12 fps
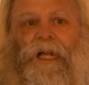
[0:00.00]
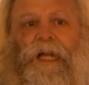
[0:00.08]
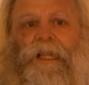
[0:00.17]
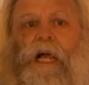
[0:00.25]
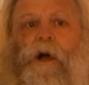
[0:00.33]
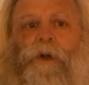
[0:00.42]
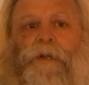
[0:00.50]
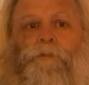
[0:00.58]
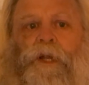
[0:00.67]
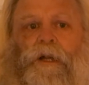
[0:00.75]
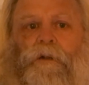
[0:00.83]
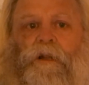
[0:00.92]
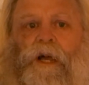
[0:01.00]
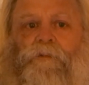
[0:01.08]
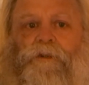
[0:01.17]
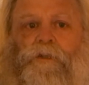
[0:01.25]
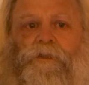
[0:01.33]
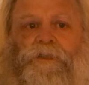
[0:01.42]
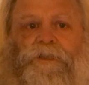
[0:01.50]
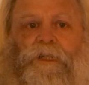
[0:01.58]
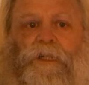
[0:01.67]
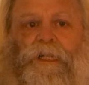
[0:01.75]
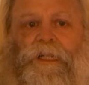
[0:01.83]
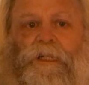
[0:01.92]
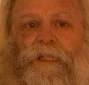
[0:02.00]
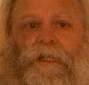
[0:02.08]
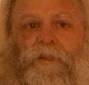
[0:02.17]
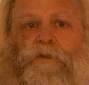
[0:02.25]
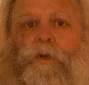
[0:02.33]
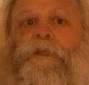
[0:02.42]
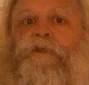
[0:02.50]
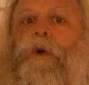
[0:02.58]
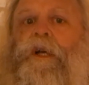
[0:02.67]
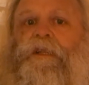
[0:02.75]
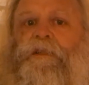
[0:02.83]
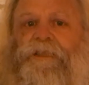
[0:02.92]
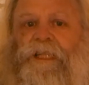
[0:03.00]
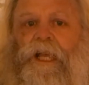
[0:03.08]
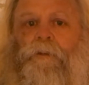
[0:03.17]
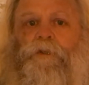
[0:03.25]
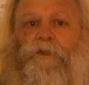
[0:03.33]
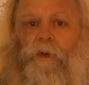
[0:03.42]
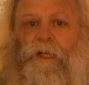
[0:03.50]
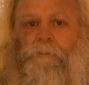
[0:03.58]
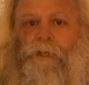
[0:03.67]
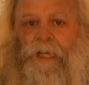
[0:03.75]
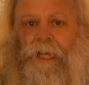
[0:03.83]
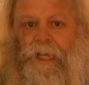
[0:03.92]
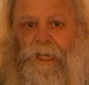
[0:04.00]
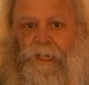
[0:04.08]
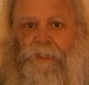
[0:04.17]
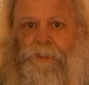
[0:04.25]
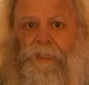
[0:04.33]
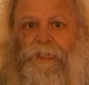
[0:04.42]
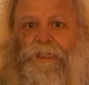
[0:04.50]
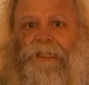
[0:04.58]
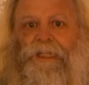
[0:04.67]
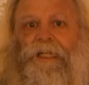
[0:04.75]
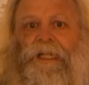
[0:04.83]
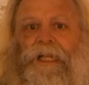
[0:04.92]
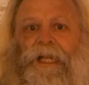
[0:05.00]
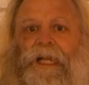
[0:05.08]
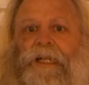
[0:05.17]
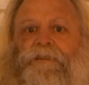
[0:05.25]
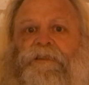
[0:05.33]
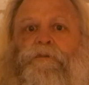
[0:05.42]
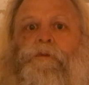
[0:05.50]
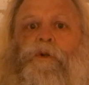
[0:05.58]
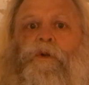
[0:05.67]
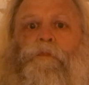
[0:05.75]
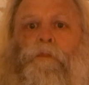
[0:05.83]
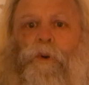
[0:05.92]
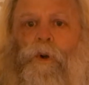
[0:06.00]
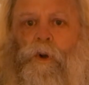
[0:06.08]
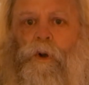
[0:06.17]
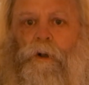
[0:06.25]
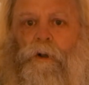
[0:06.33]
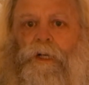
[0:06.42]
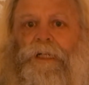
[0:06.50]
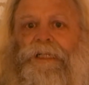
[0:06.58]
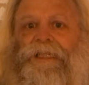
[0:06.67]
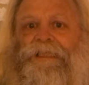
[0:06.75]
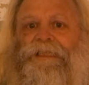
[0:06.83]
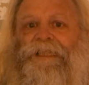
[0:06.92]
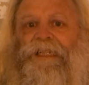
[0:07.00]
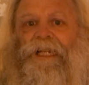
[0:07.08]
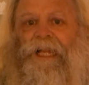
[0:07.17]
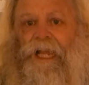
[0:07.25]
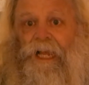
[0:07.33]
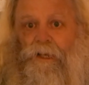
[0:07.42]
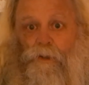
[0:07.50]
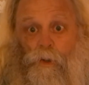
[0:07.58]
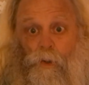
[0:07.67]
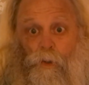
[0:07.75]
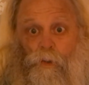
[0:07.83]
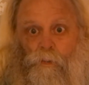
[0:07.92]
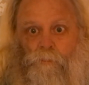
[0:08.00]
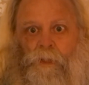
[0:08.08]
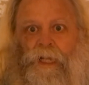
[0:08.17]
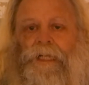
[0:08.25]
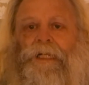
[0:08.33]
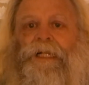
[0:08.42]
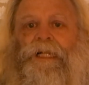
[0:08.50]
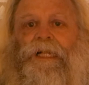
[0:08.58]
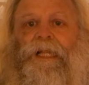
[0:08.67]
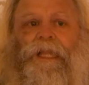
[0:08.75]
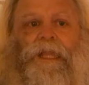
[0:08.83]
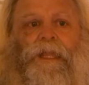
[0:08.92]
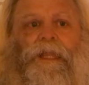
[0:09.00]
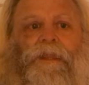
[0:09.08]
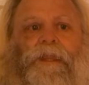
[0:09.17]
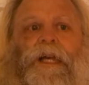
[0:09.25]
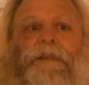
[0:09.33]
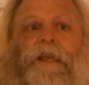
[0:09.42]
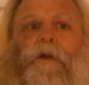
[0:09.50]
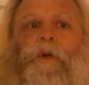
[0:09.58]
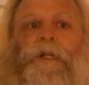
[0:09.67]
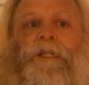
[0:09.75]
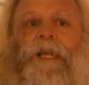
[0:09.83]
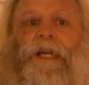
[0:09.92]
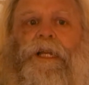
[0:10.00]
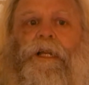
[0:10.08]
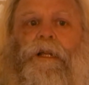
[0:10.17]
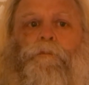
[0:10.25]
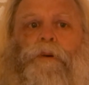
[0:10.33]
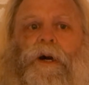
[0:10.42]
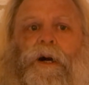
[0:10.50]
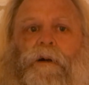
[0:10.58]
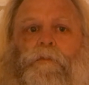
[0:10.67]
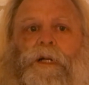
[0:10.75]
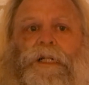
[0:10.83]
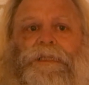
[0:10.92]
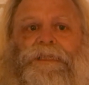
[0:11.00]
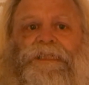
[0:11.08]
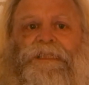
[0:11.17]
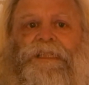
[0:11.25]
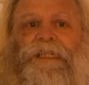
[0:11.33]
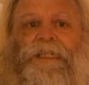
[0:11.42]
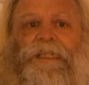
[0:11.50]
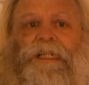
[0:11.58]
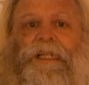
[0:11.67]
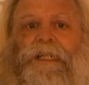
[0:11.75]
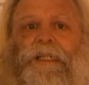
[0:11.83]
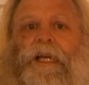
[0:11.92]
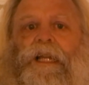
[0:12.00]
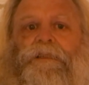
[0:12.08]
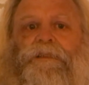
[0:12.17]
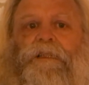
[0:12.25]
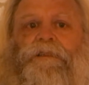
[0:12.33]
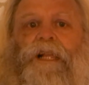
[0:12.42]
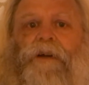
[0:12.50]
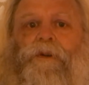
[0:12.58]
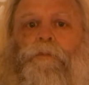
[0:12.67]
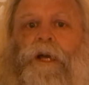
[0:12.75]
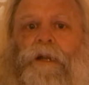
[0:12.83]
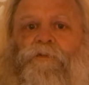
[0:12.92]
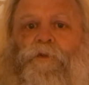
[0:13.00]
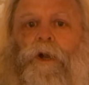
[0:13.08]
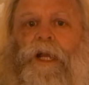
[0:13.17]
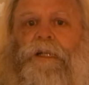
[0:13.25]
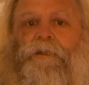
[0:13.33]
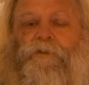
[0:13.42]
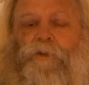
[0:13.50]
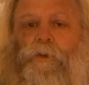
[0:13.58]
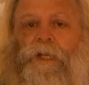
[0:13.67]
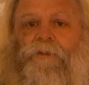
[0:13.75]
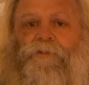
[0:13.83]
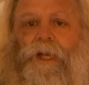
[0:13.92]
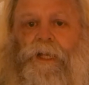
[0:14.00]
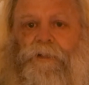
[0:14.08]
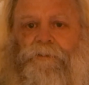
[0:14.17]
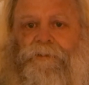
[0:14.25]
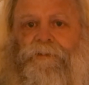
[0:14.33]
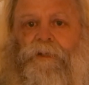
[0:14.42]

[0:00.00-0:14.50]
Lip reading: allowing beer lovers to enjoy the same creamy head and smooth pour at home that they would get in a pub. Guinness has never been afraid to innovate,